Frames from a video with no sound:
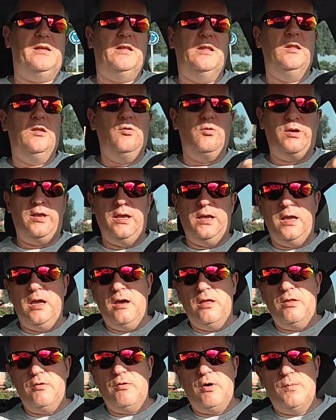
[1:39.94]
looking at
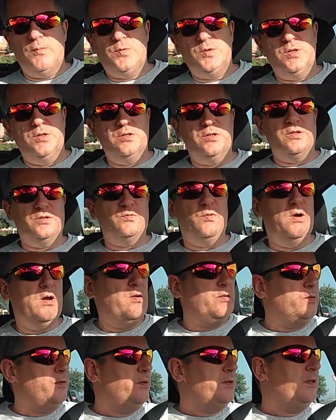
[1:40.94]
other options as
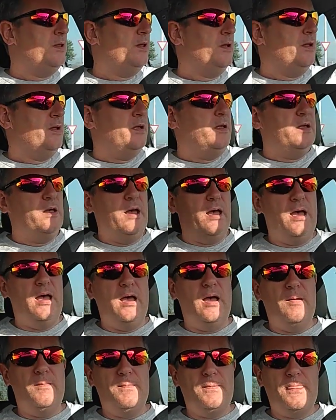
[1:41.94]
well.
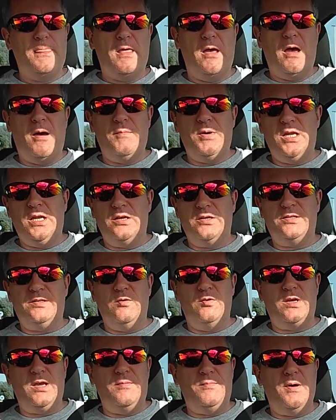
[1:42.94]
I mean, I
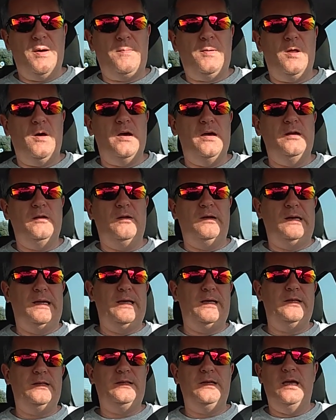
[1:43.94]
still keep applying on
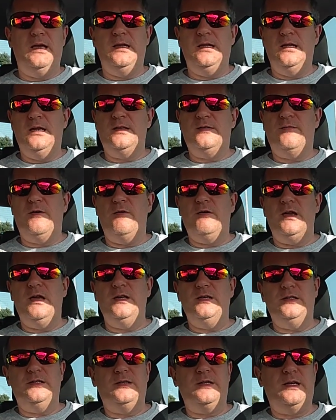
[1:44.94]
LinkedIn, and it's very
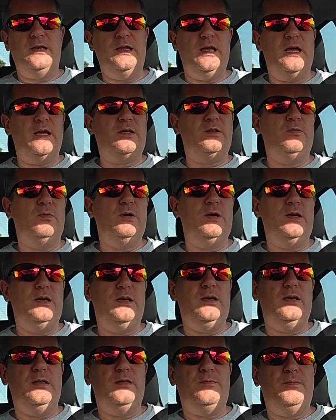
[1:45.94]
easy to connect
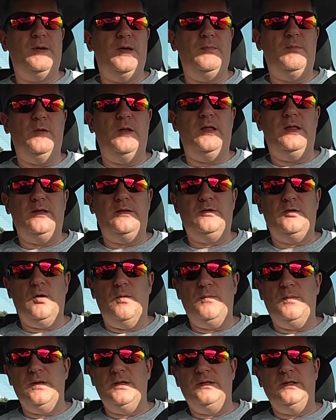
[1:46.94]
with people at
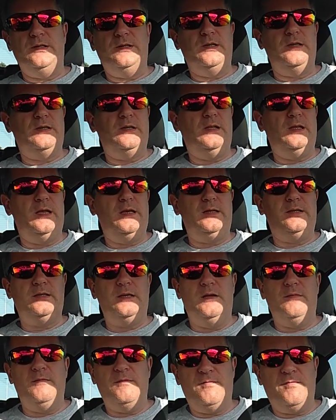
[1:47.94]
top businesses in
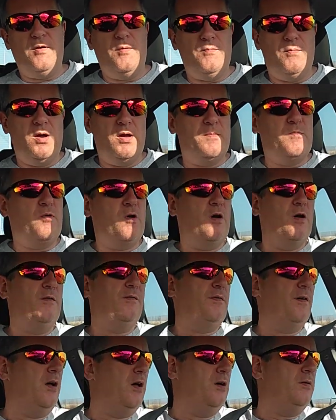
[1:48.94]
LinkedIn from my
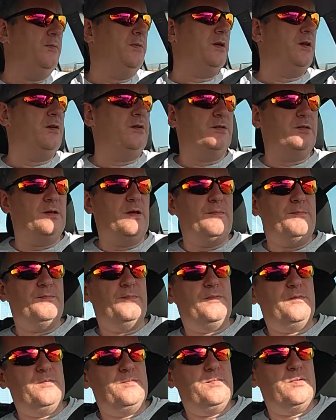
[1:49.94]
profile, because I've
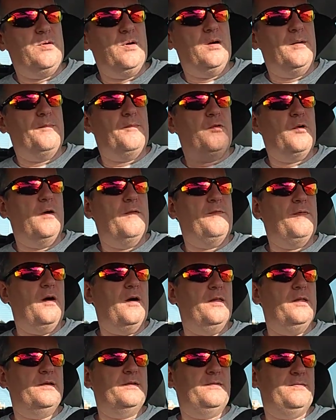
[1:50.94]
got a
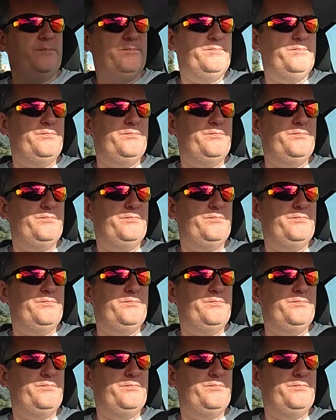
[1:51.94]
profile that's, I